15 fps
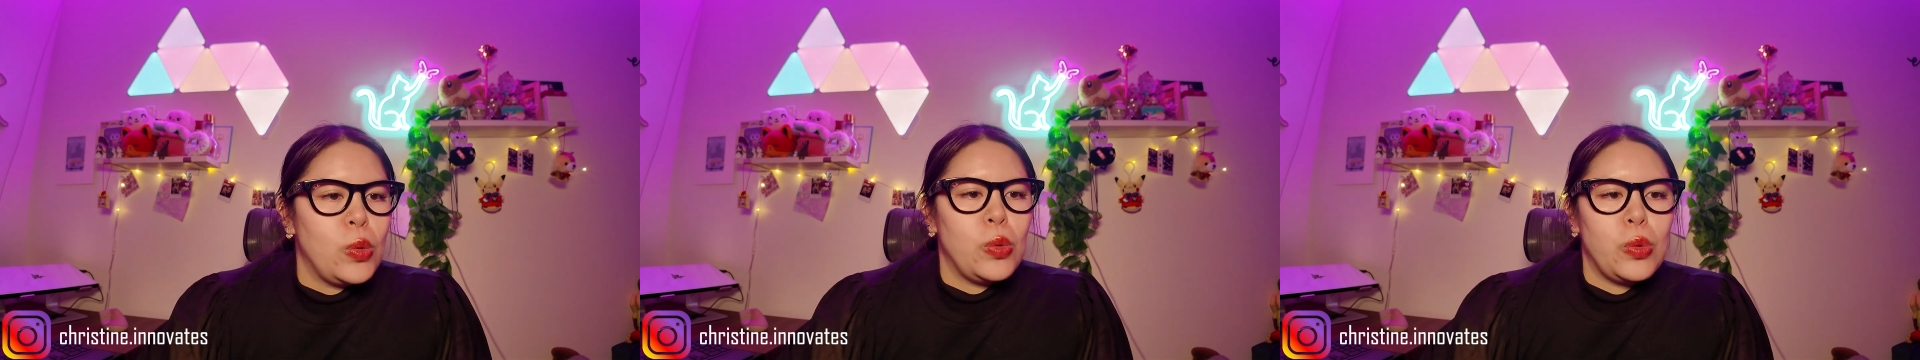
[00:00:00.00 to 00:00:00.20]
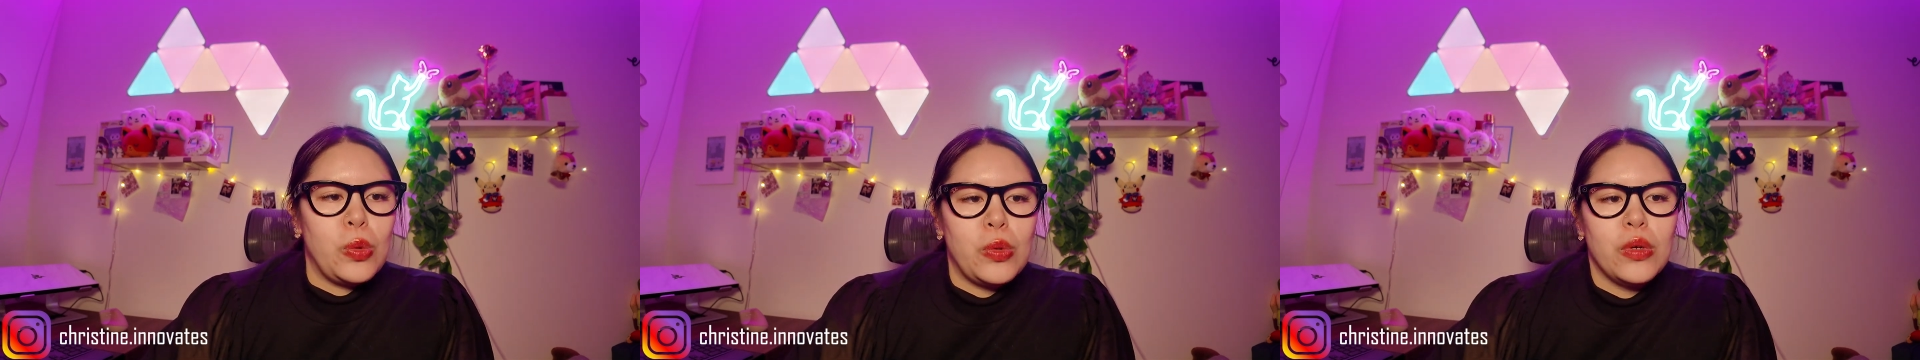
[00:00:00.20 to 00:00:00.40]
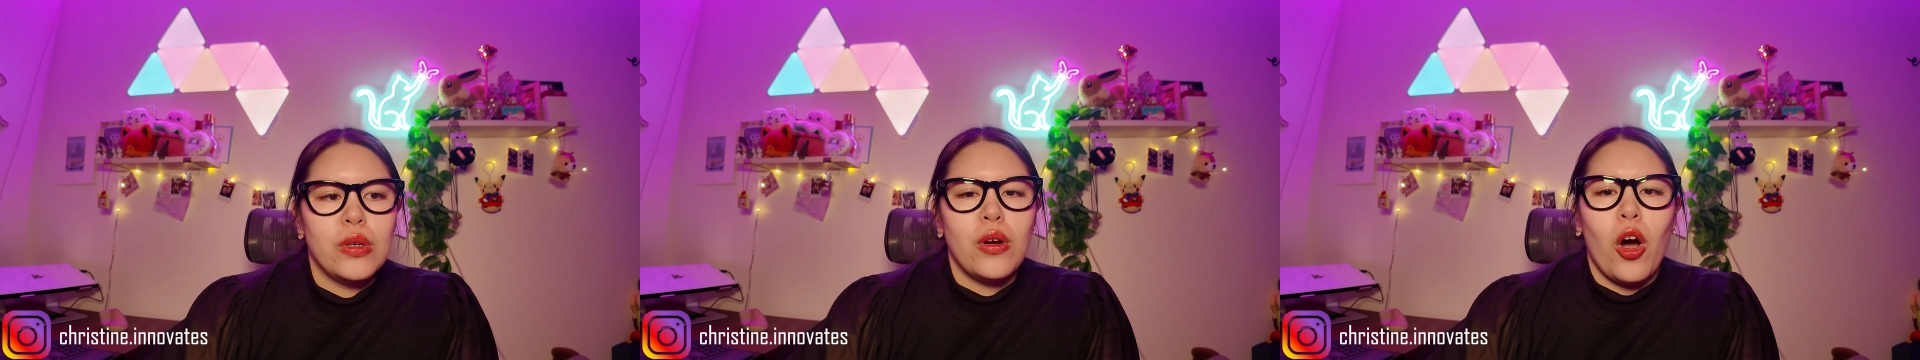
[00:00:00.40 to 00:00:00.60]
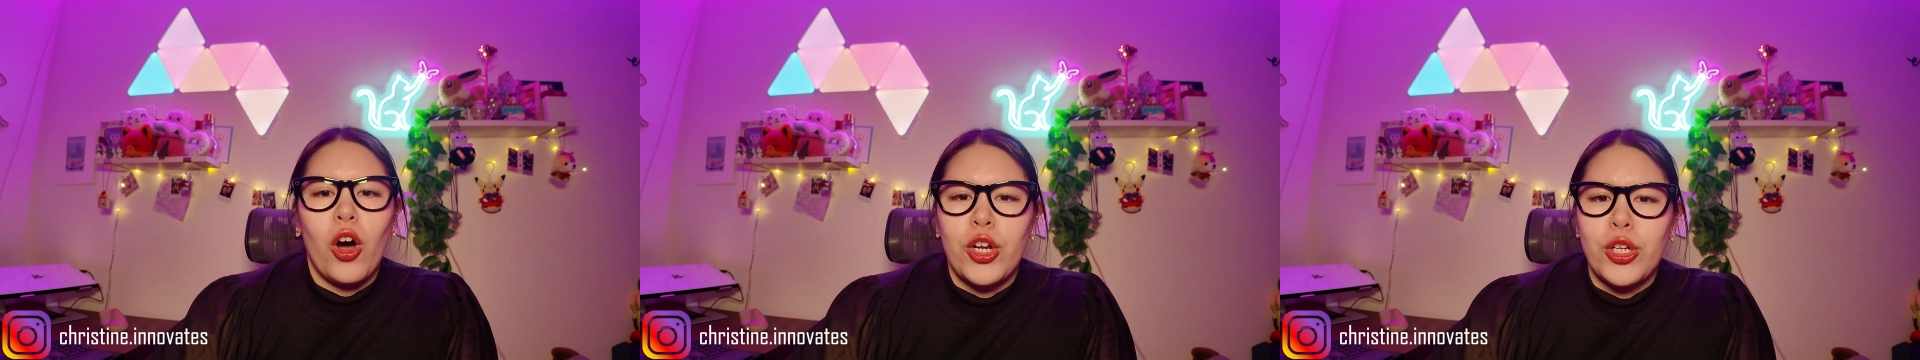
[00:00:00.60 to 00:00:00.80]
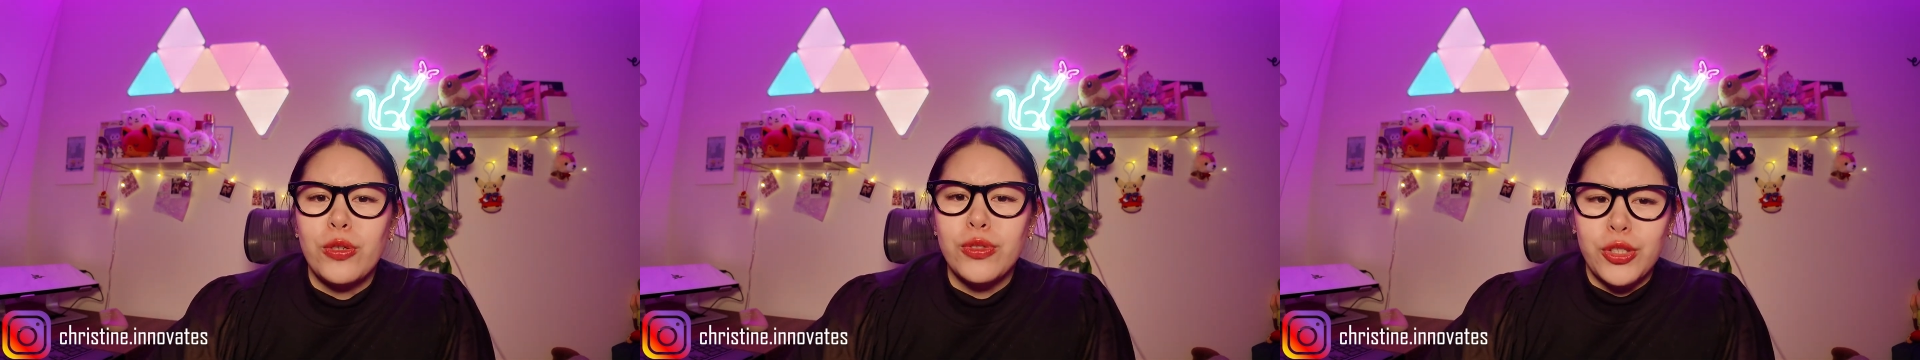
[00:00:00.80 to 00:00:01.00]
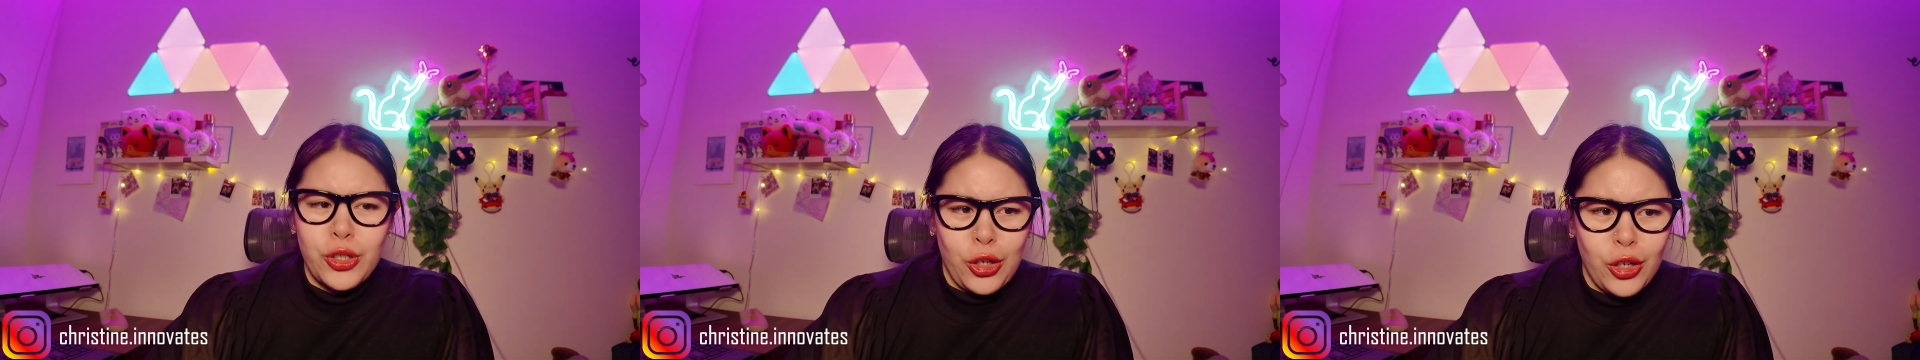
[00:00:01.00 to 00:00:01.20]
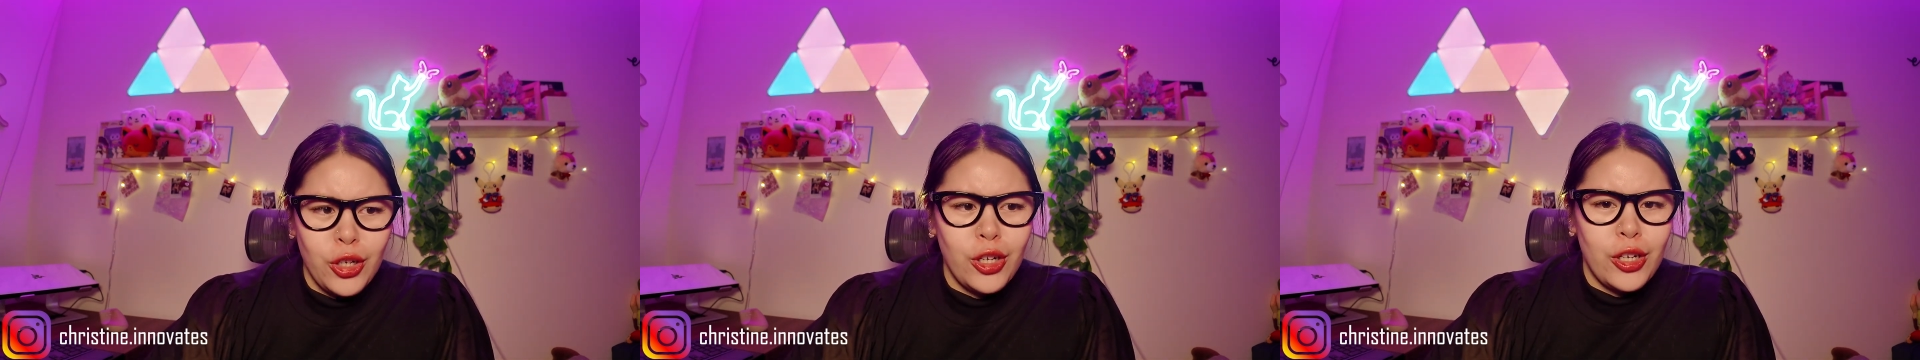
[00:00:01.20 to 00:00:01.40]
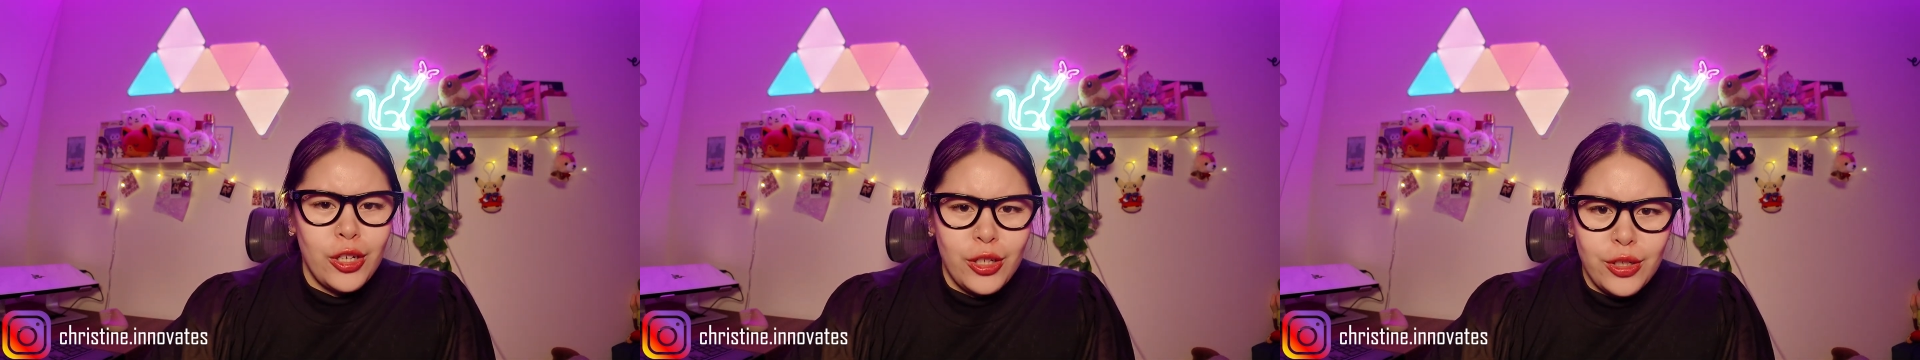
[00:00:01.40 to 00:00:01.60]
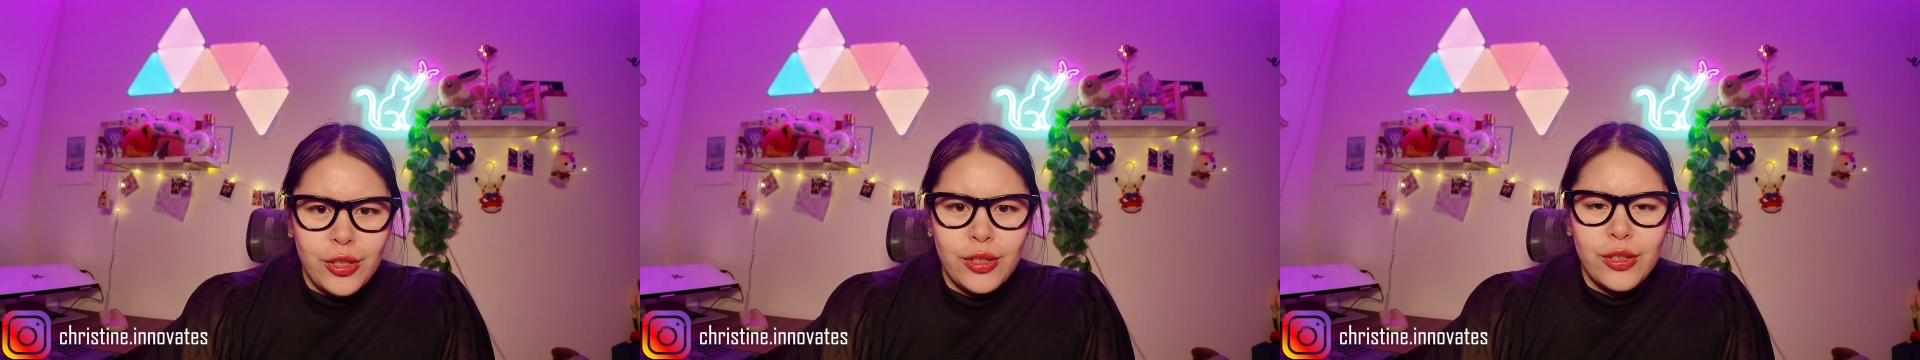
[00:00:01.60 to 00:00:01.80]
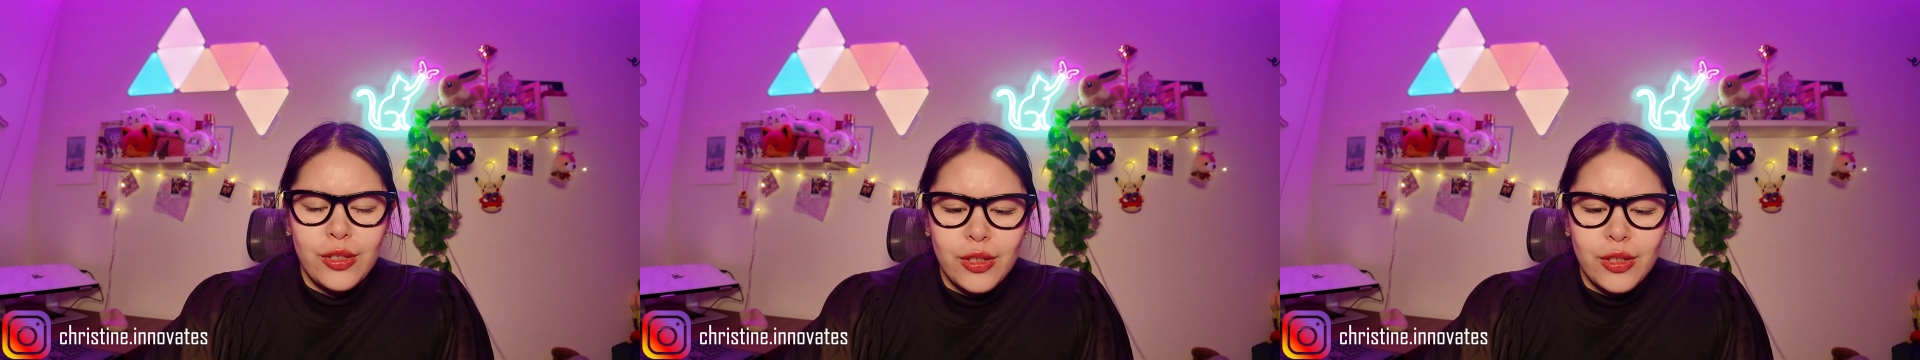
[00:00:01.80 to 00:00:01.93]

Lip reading: Ooh. Audio's good.